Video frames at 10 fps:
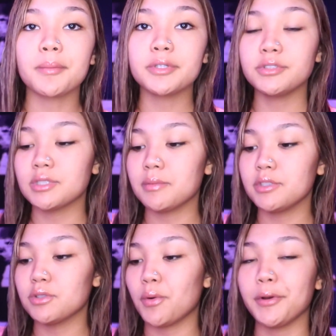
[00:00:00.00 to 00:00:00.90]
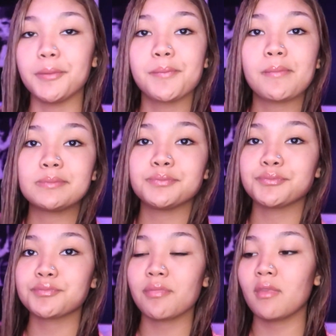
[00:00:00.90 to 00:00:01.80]
I'm gonna use some of this oil.
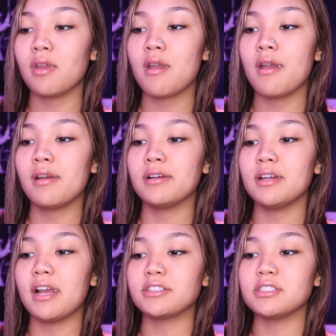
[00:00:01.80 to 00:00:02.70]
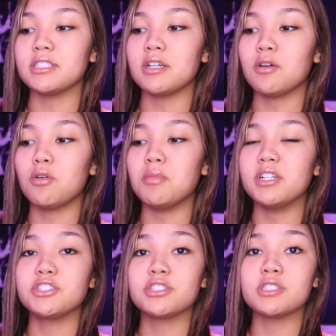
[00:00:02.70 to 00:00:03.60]
Actually, a whole
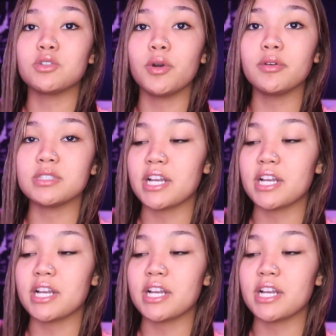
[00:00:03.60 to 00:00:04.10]
bunch. This oil was